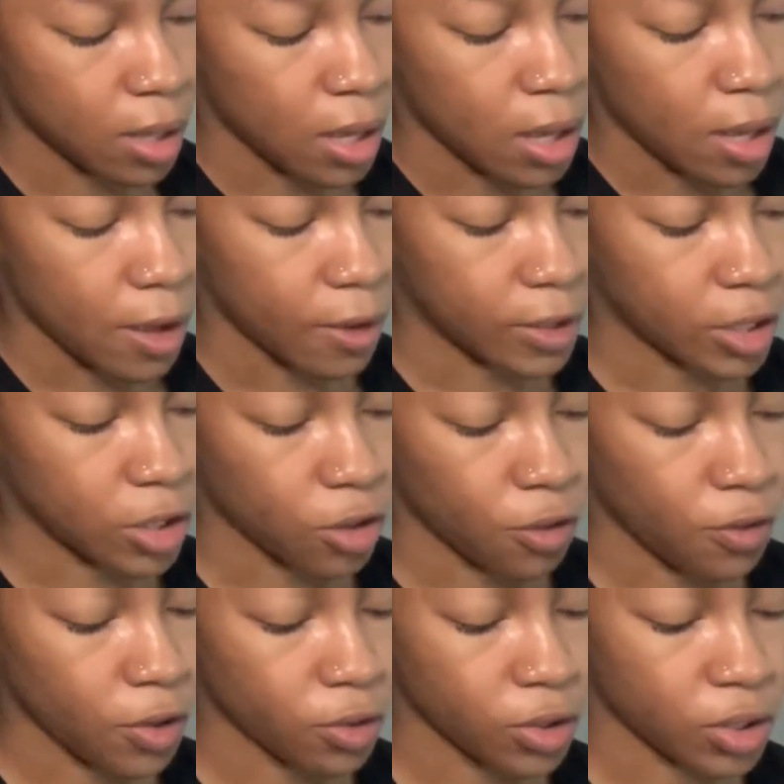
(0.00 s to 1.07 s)
It still
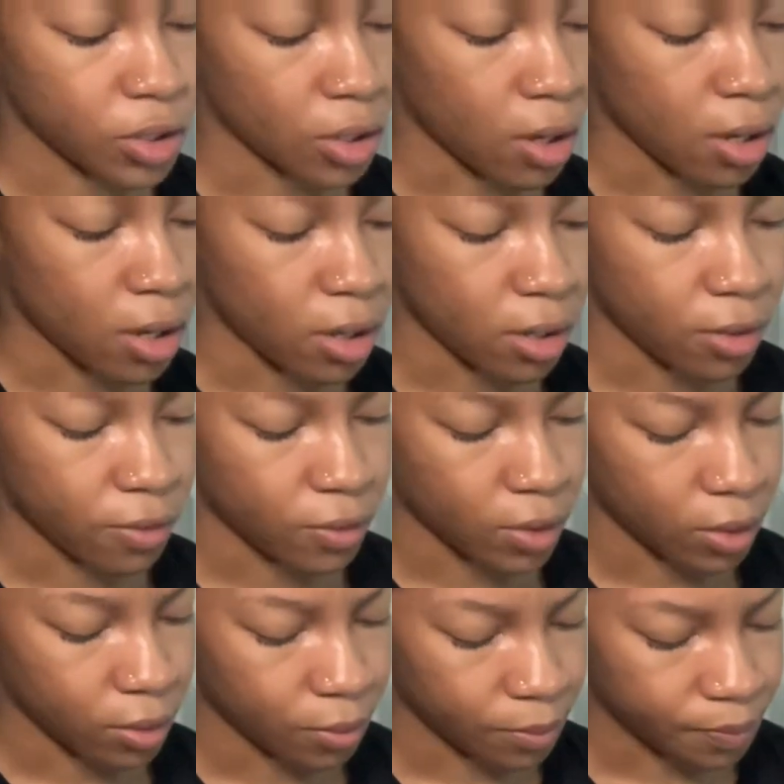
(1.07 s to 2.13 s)
feels soft.
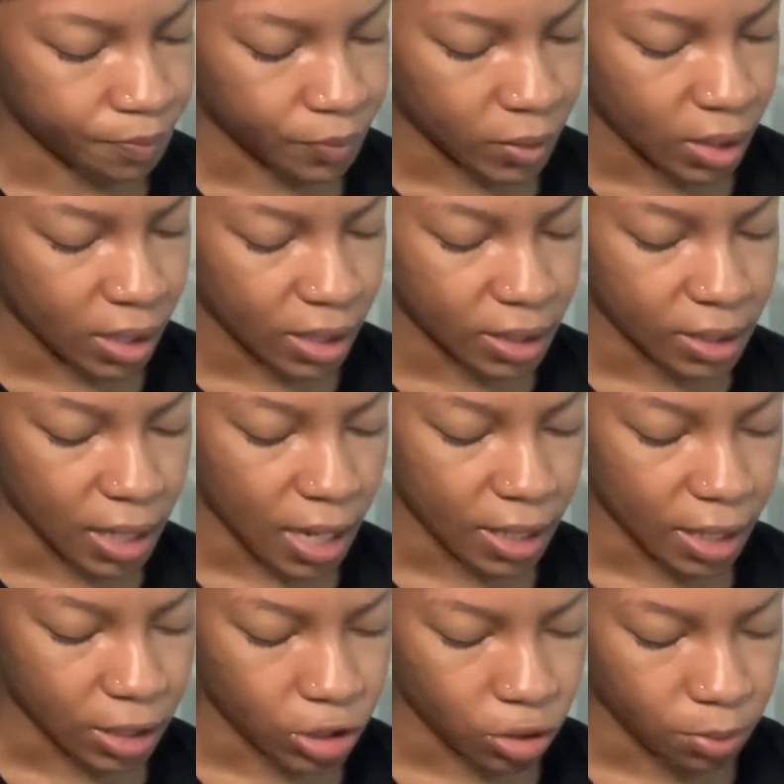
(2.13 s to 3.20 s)
It's not
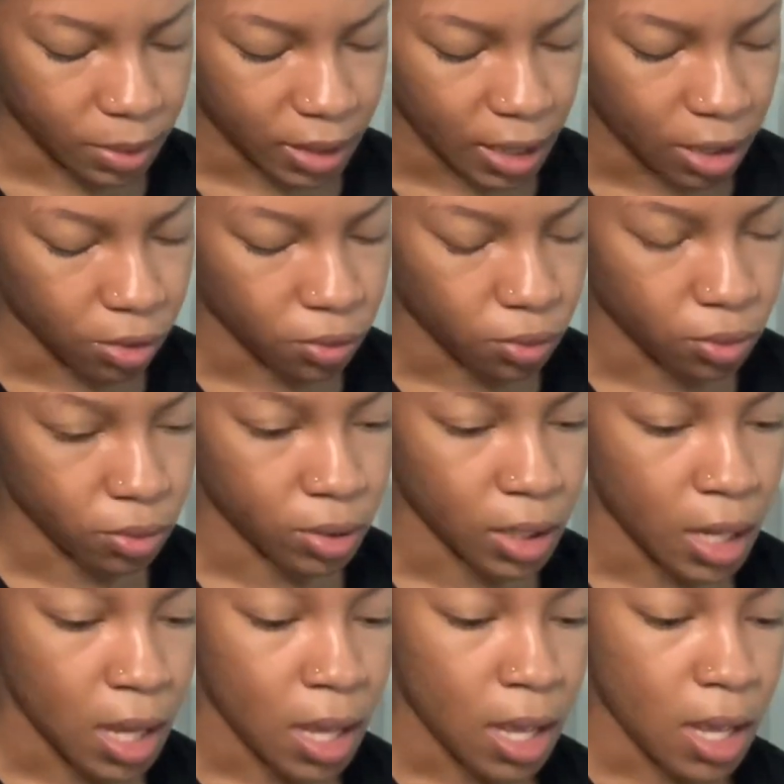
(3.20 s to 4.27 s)
like super tangled.
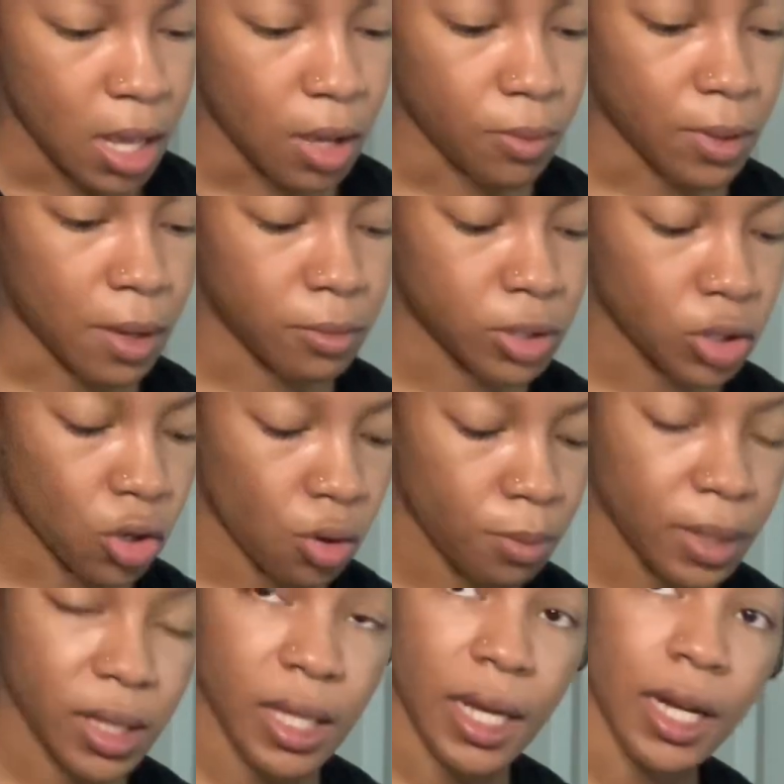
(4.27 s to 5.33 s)
And when I was
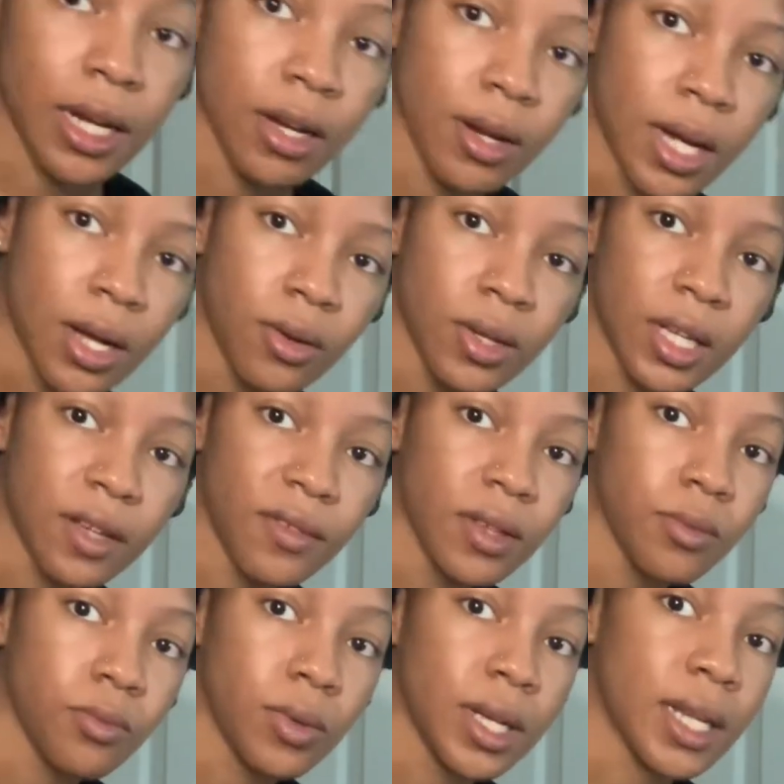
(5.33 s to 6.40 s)
combing the hair out,
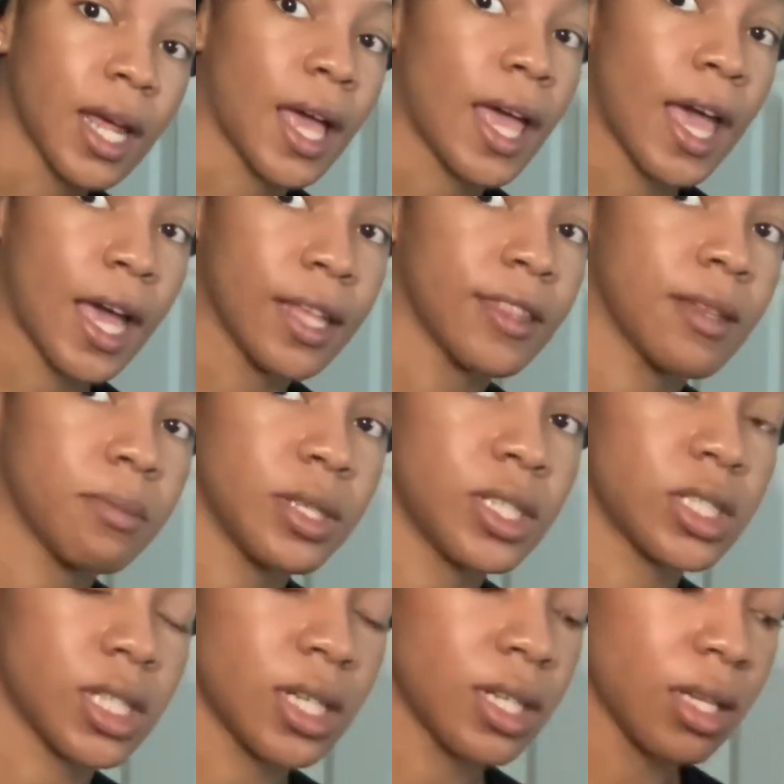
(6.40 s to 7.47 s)
even when I had the bleach
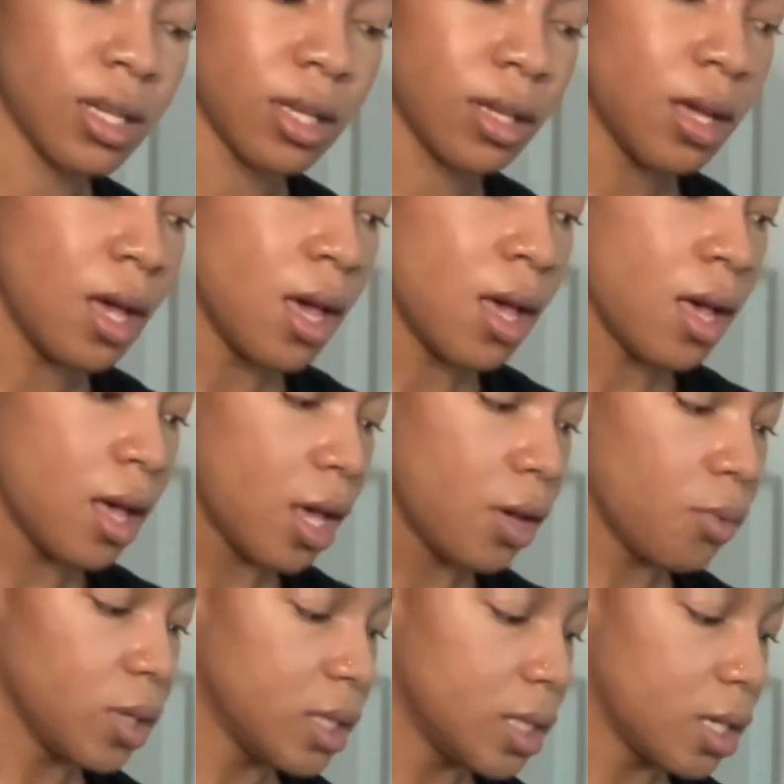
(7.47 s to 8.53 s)
in it, it
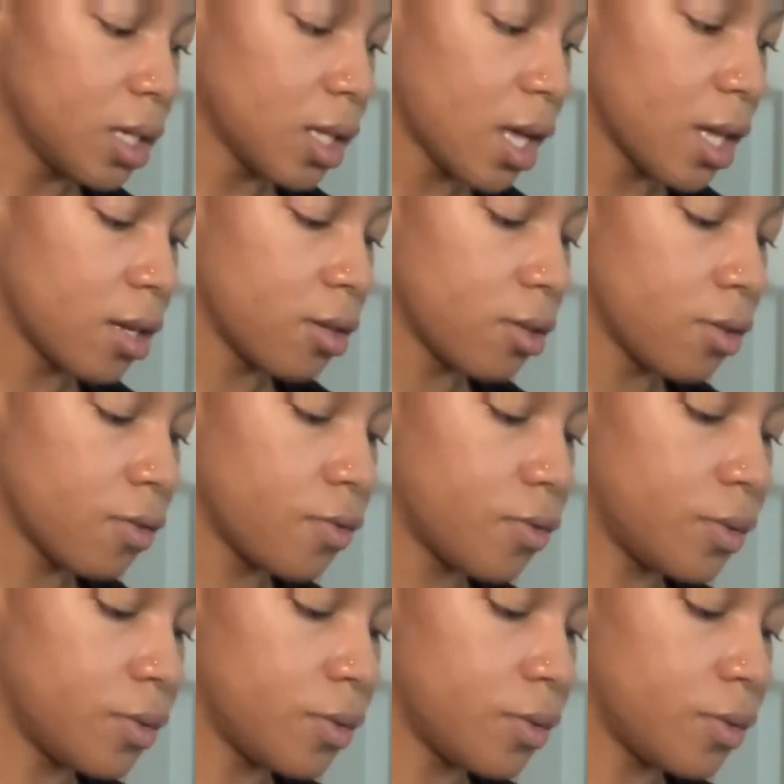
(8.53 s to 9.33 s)
wasn't a lot of